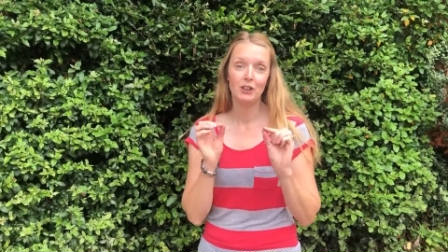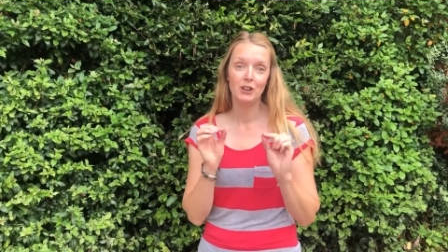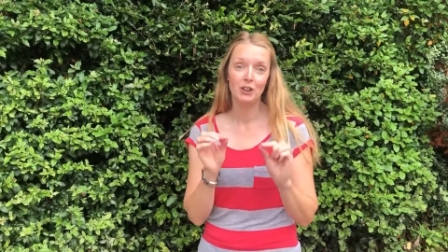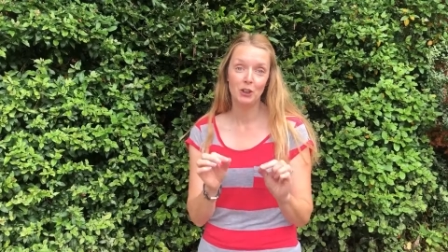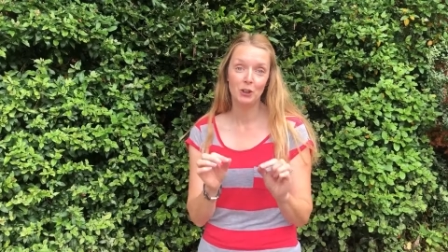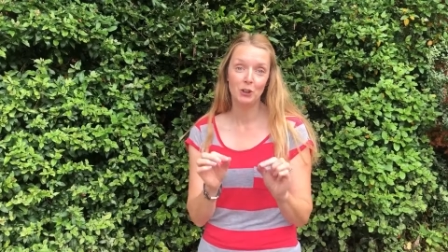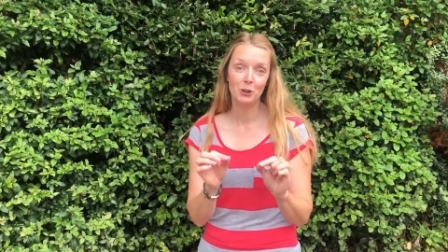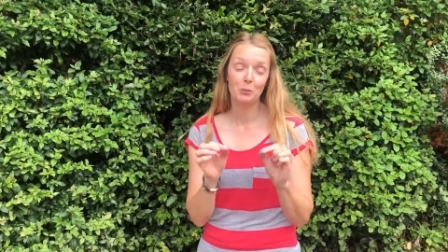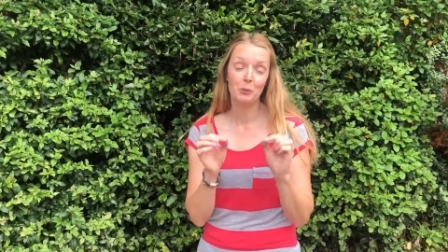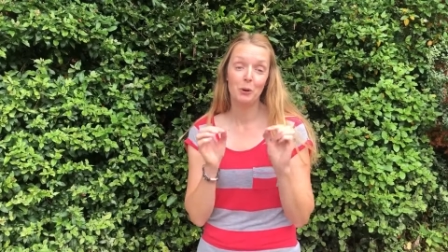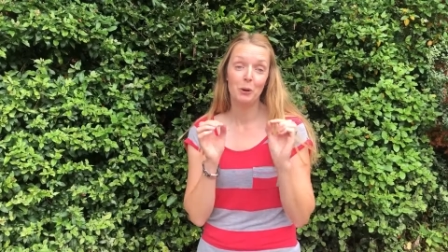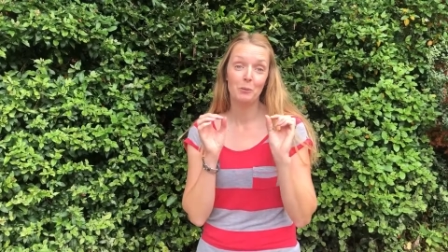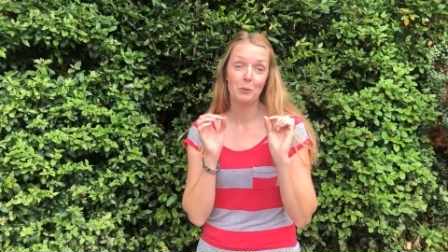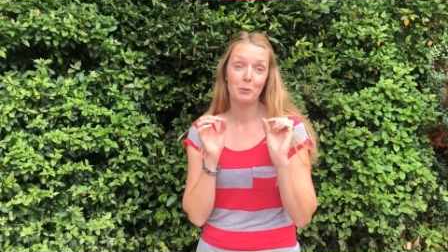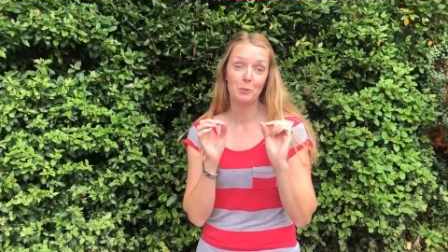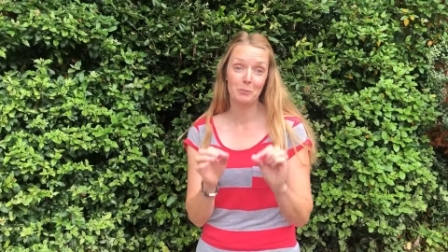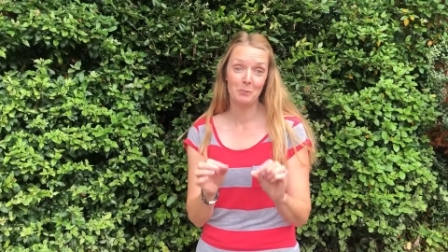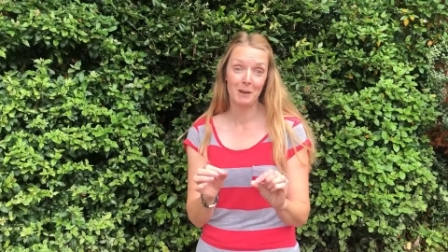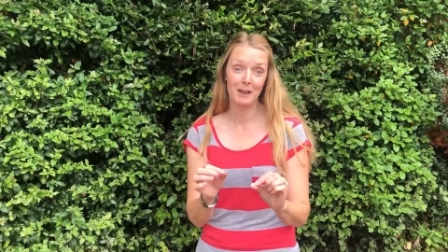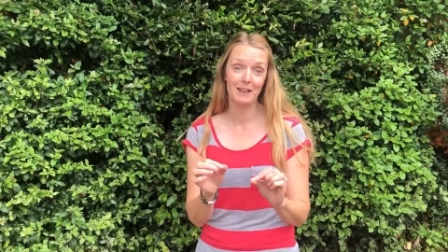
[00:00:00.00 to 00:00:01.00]
you
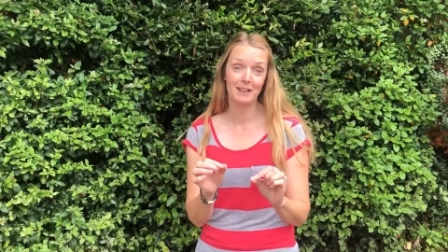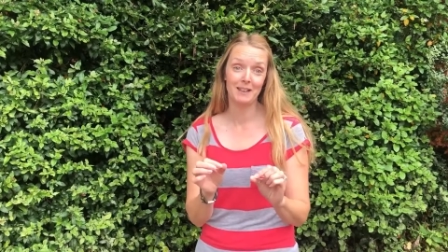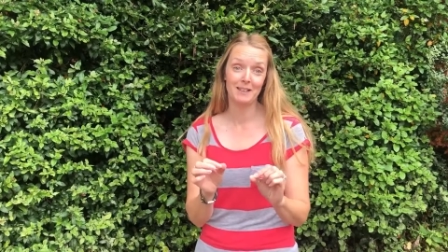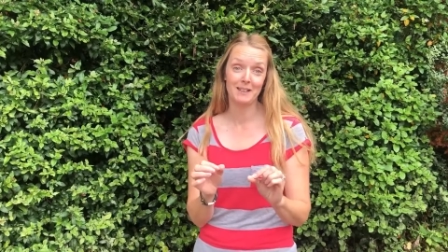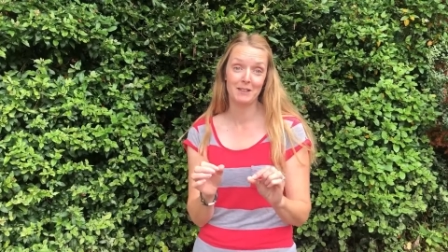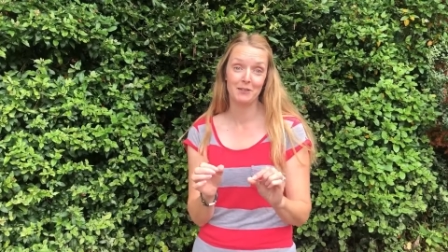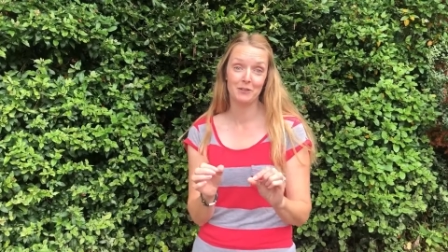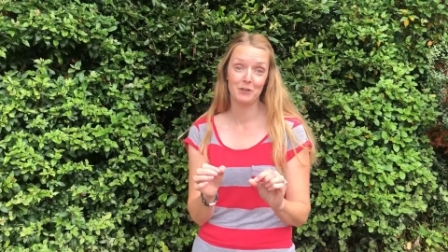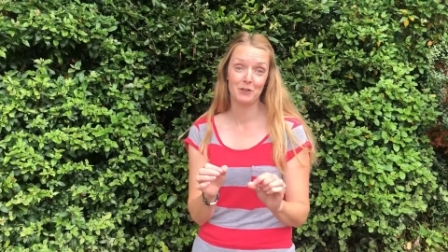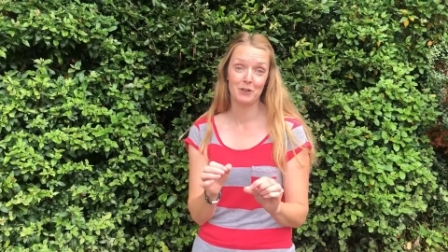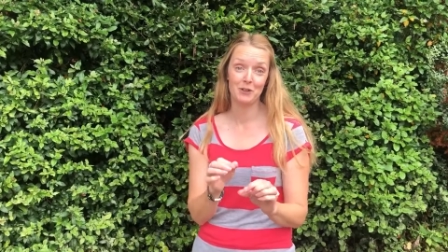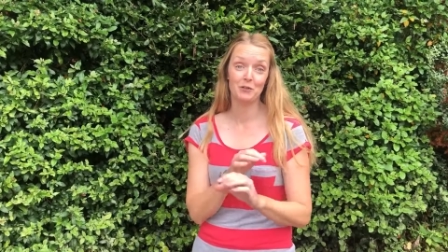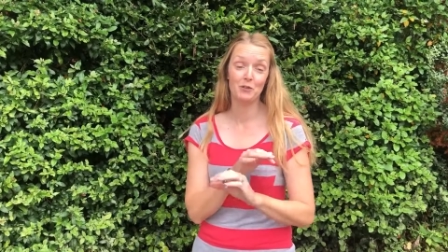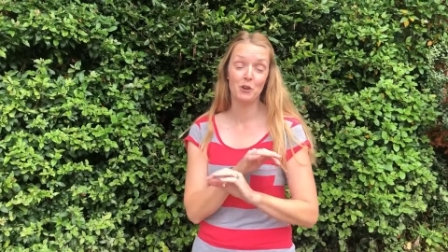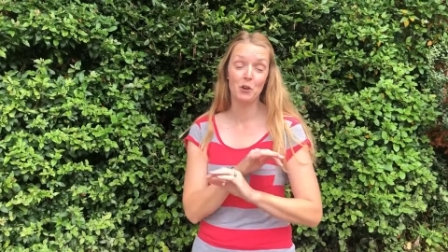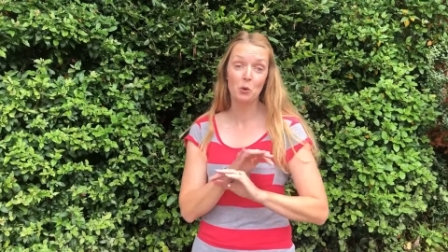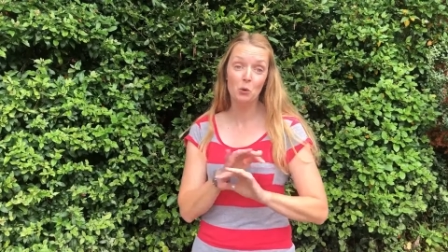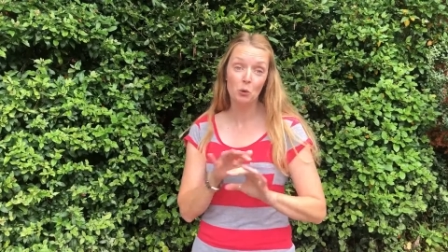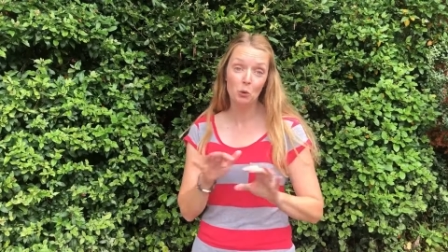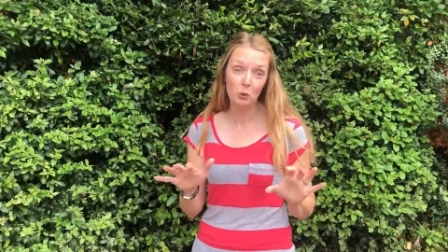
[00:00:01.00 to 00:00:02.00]
will be making a difference
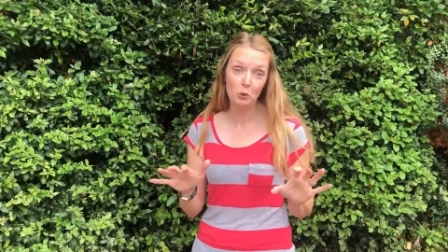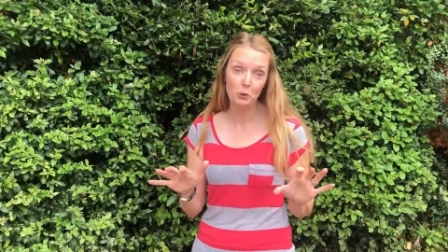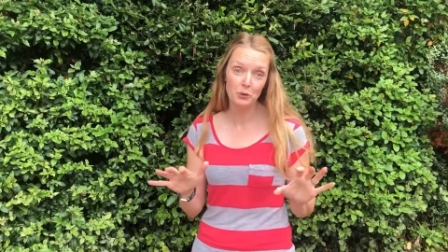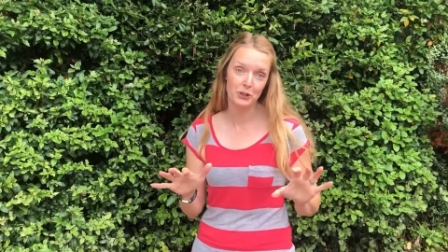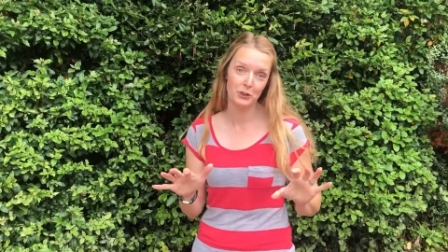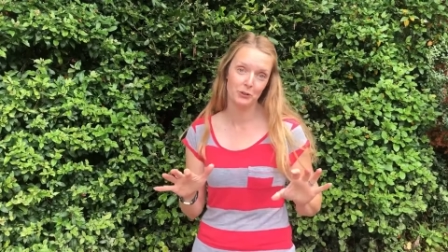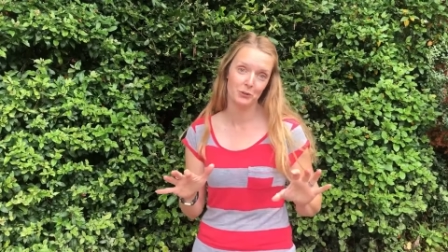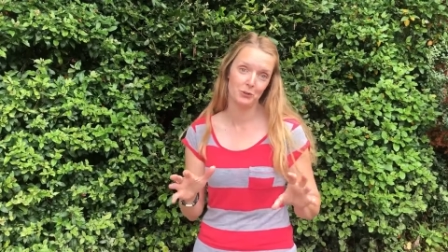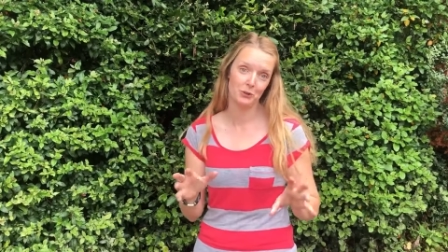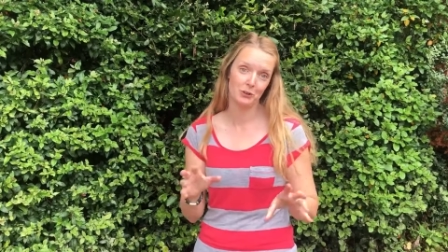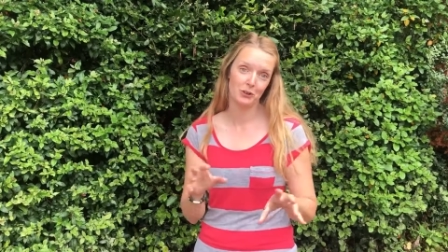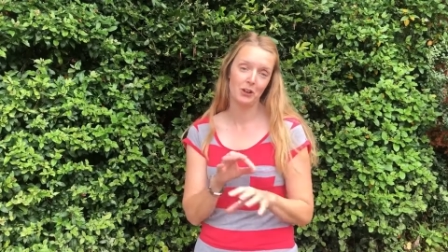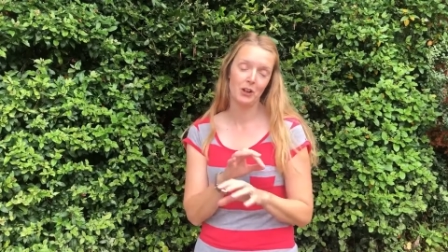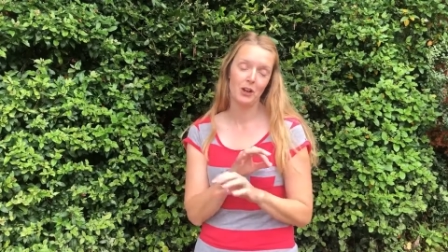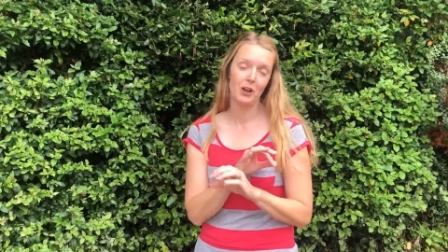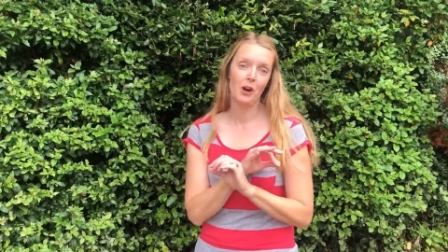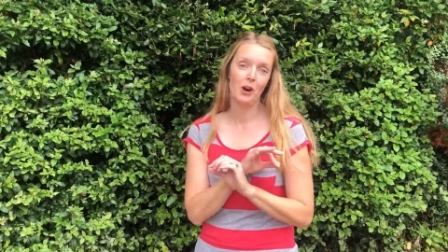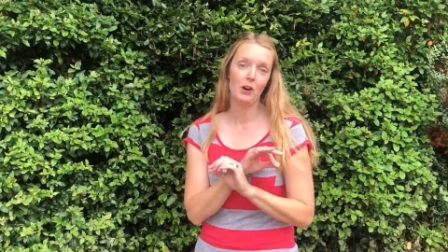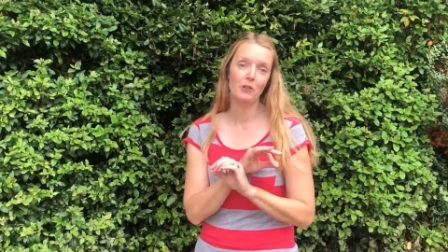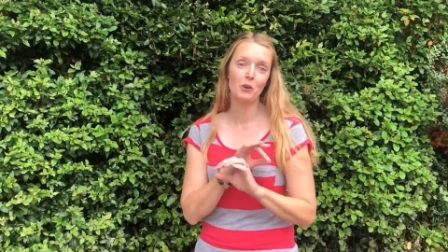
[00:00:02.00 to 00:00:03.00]
for all children
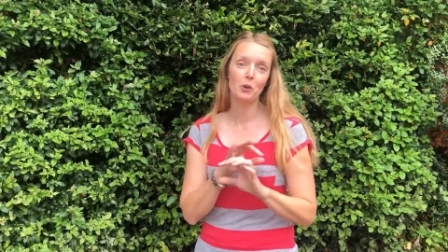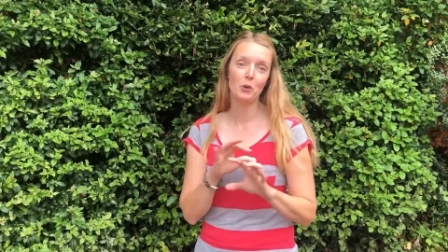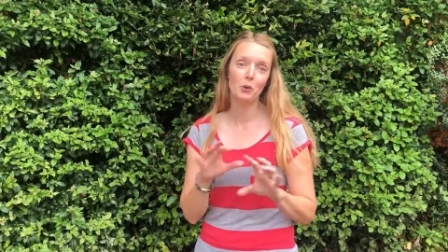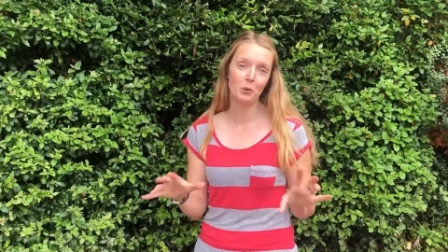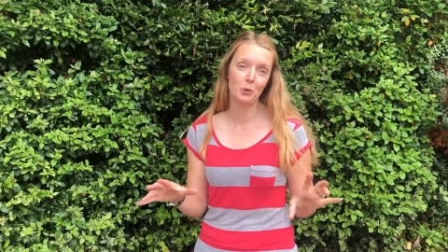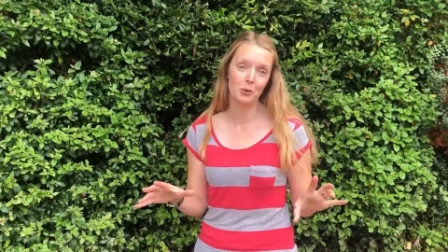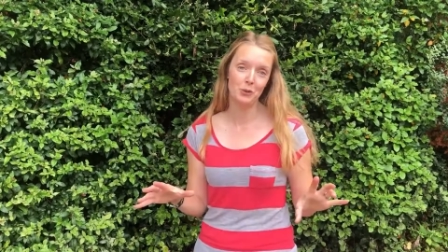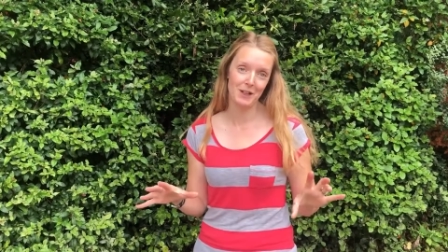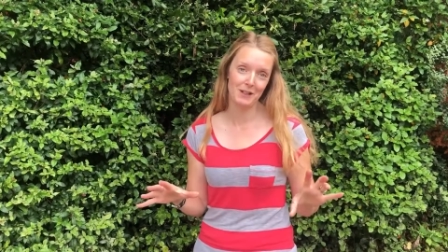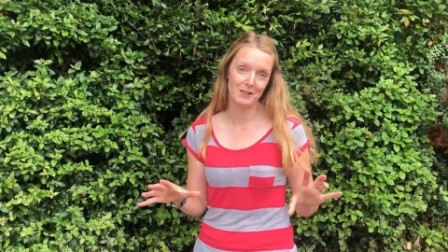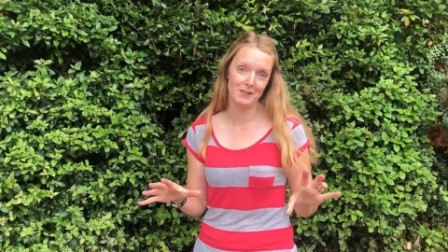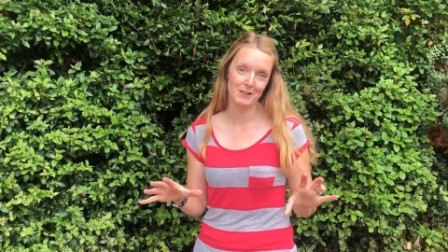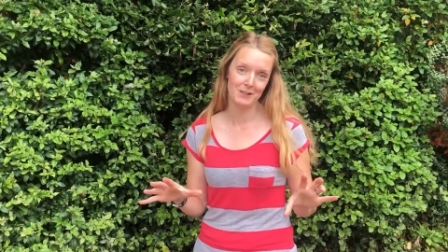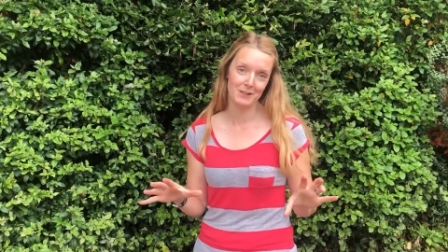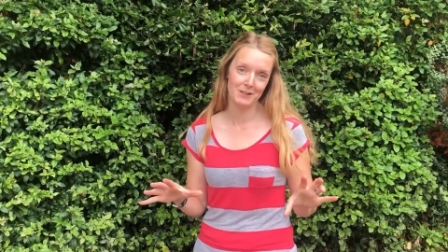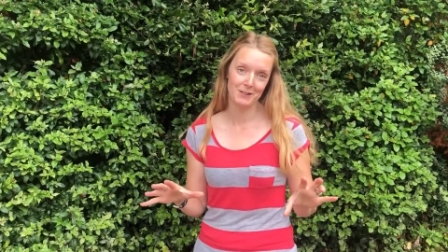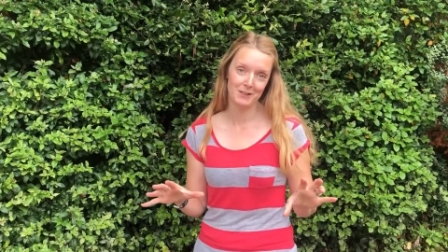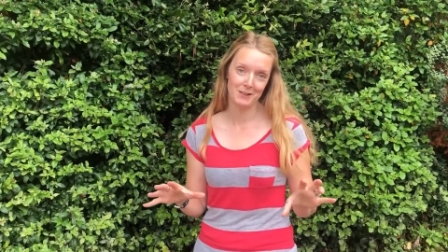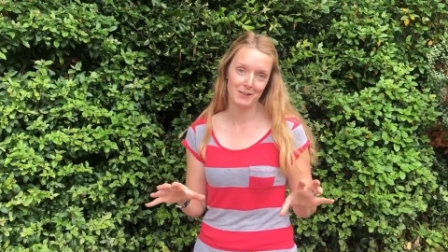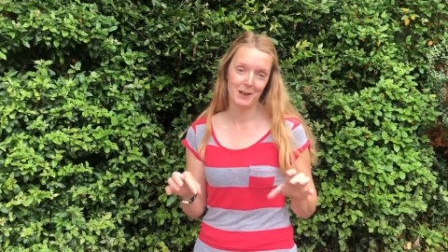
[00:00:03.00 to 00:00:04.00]
of all
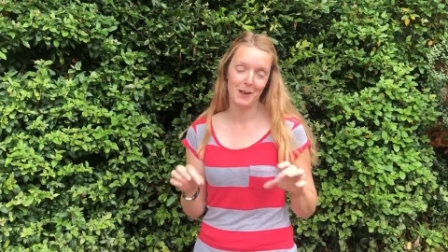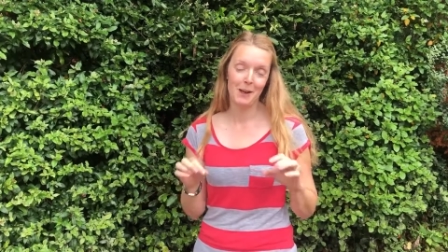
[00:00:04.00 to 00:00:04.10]
genders.